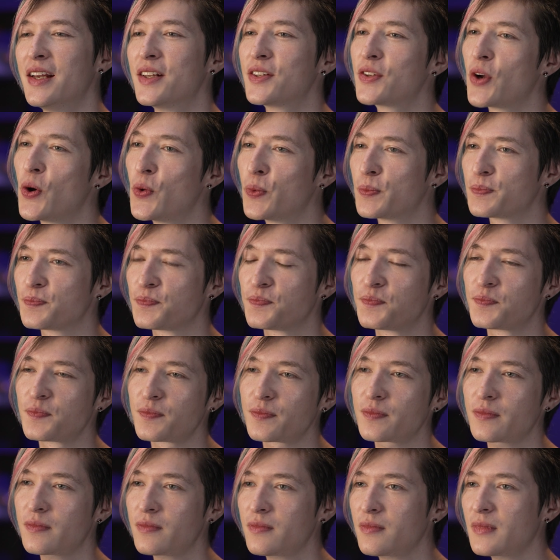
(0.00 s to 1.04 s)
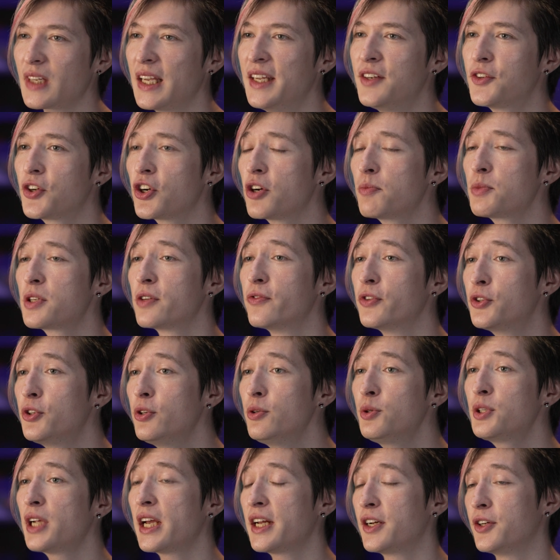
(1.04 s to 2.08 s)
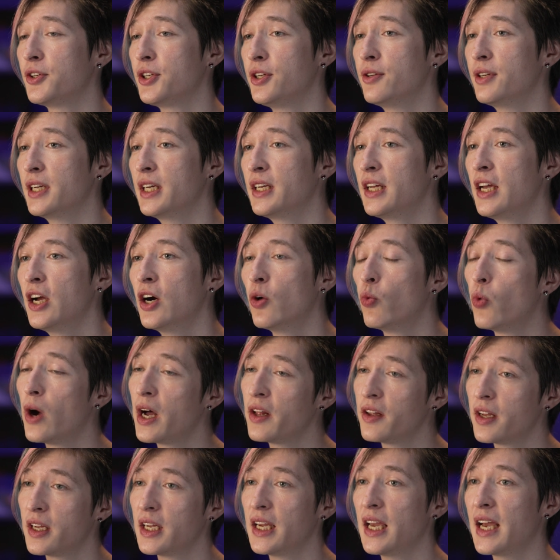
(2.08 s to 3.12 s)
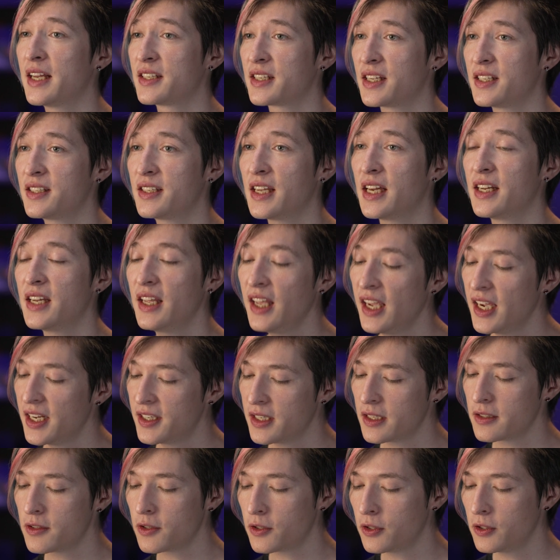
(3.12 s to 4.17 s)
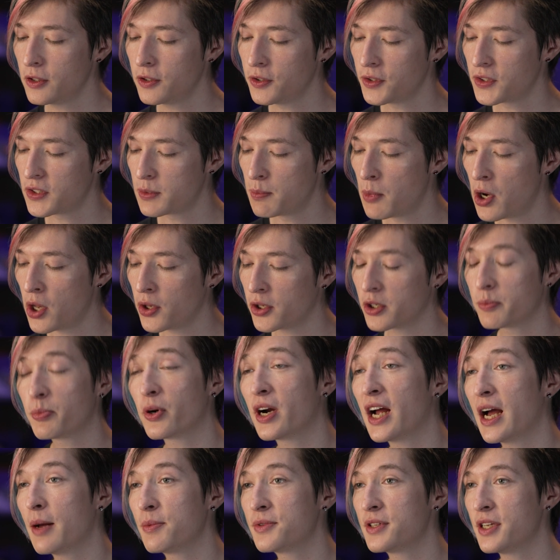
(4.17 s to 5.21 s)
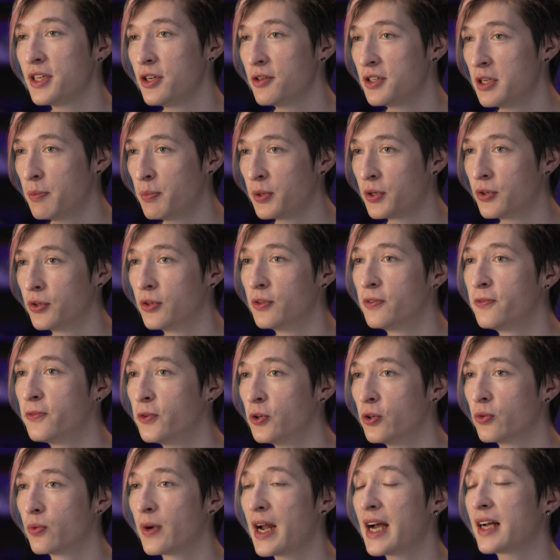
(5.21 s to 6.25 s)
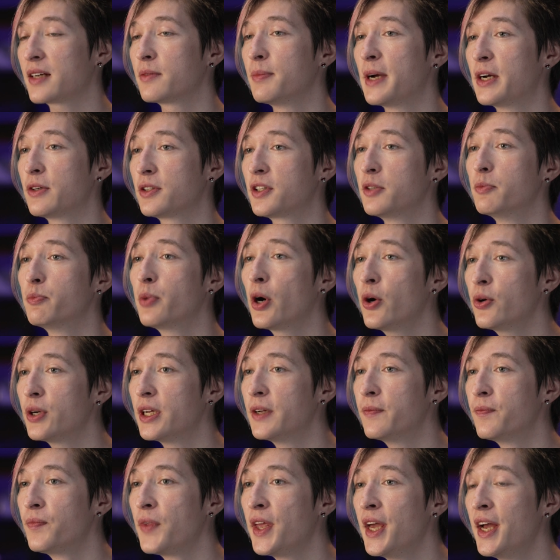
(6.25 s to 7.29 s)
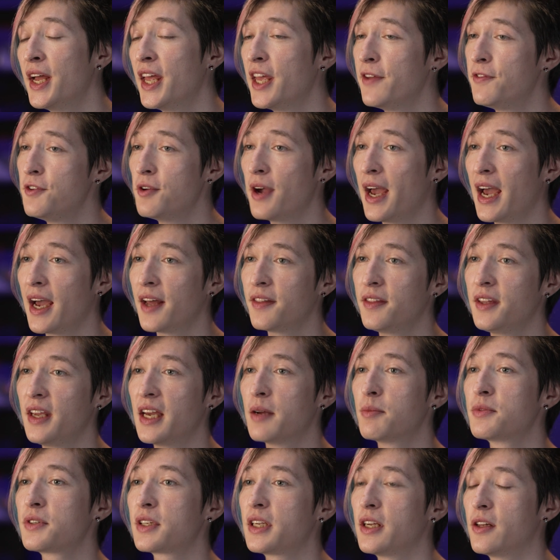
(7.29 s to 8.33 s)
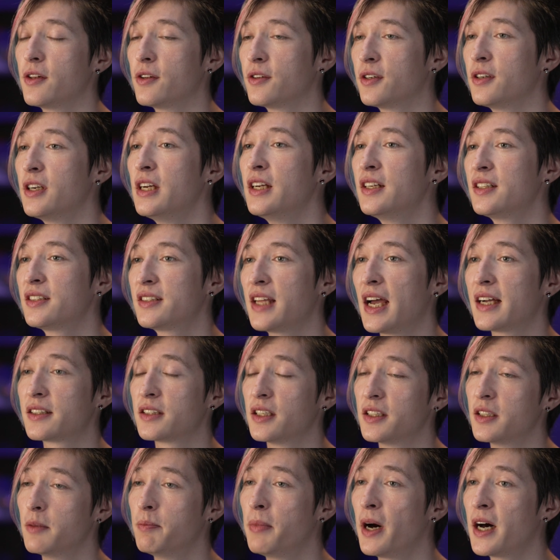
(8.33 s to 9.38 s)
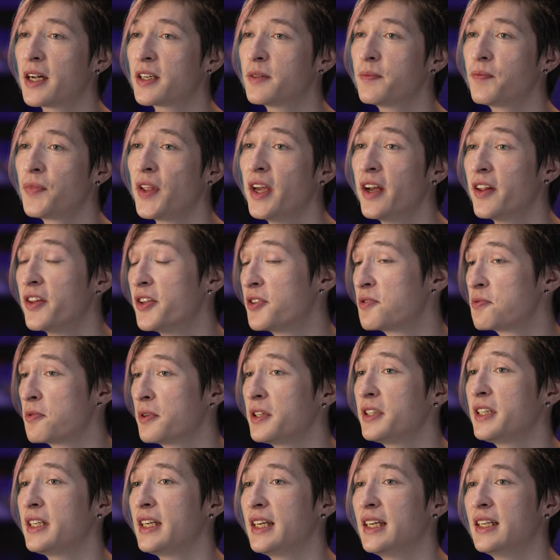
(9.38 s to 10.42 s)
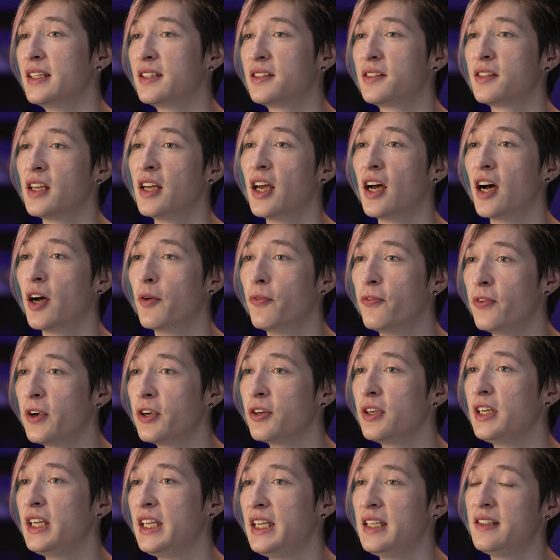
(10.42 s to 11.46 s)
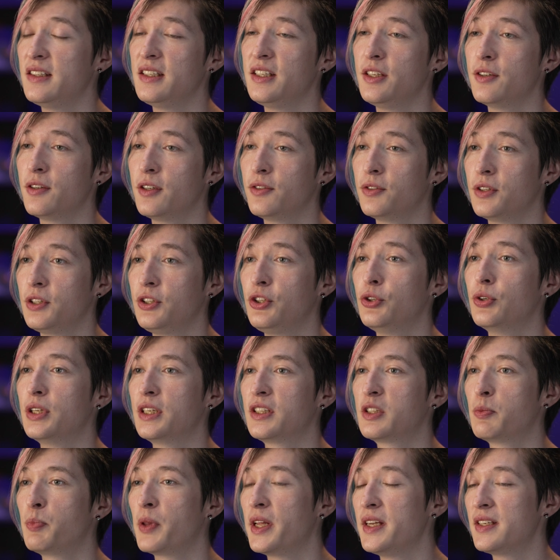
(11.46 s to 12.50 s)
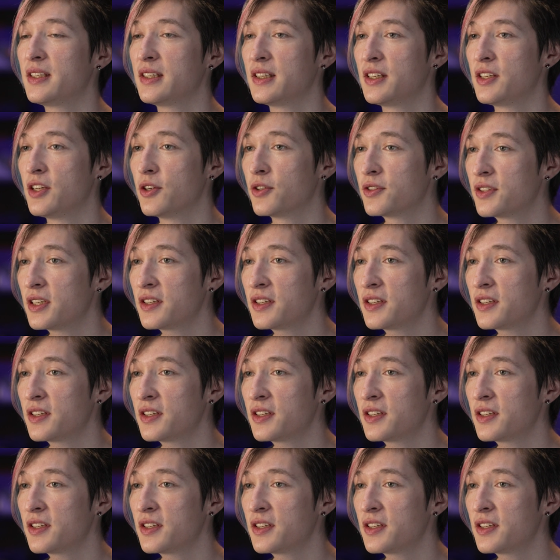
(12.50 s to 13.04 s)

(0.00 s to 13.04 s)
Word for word: So in terms of a two-channel unit, while, as I said, it does look a little smaller perhaps than your typical full rack mount component, if you add the M-scaler stacked on the bottom, this really is a very easy unit to place into your